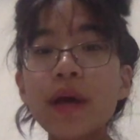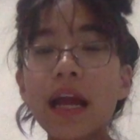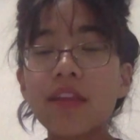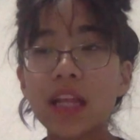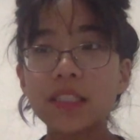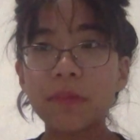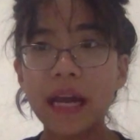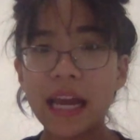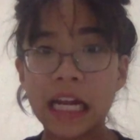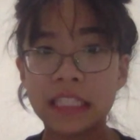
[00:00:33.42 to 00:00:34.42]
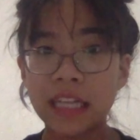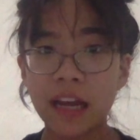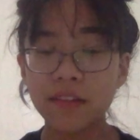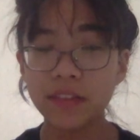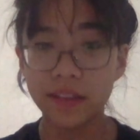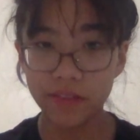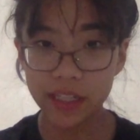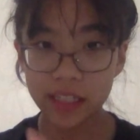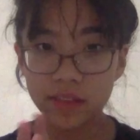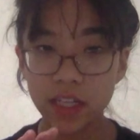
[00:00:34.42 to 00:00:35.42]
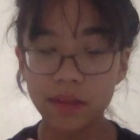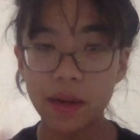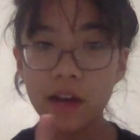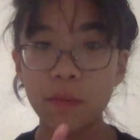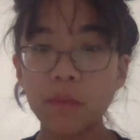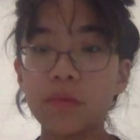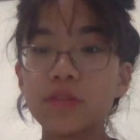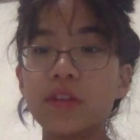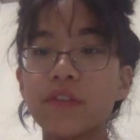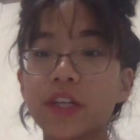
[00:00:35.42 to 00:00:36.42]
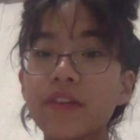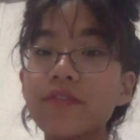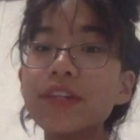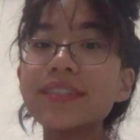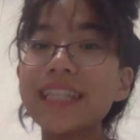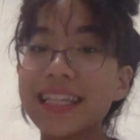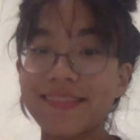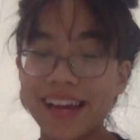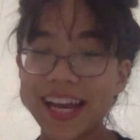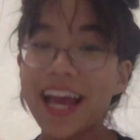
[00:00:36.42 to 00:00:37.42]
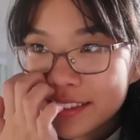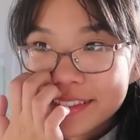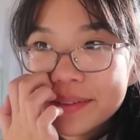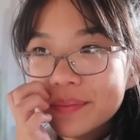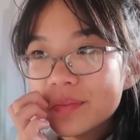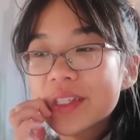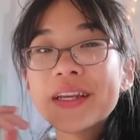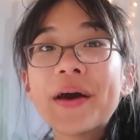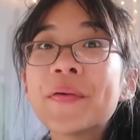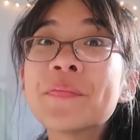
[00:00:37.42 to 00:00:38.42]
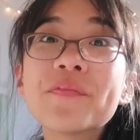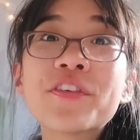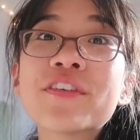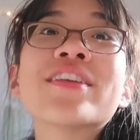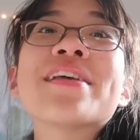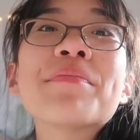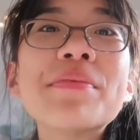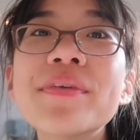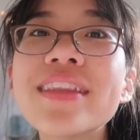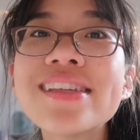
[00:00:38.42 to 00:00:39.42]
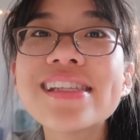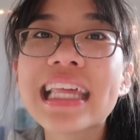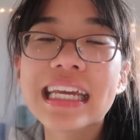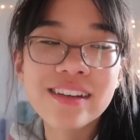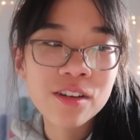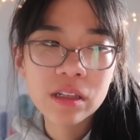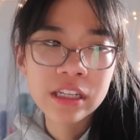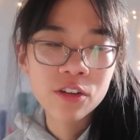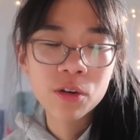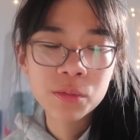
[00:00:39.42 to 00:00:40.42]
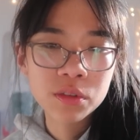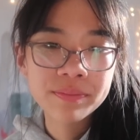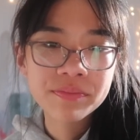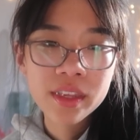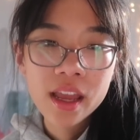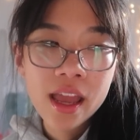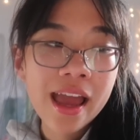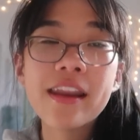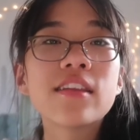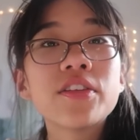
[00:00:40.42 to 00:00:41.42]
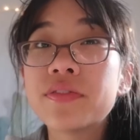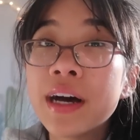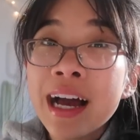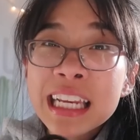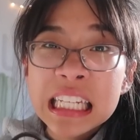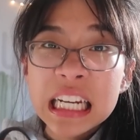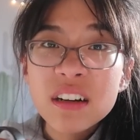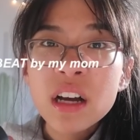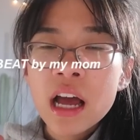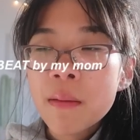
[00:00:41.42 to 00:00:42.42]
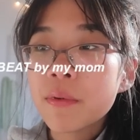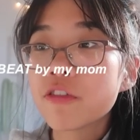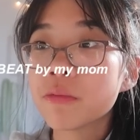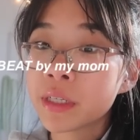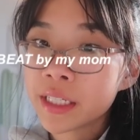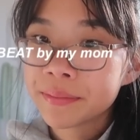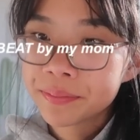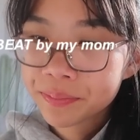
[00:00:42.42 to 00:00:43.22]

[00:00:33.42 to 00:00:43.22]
hair, and that's why I titled the video dyeing my hair purple. So if you're confused, that's why. And you know, for some people this is like totally normal and it's fine, you know, but for me,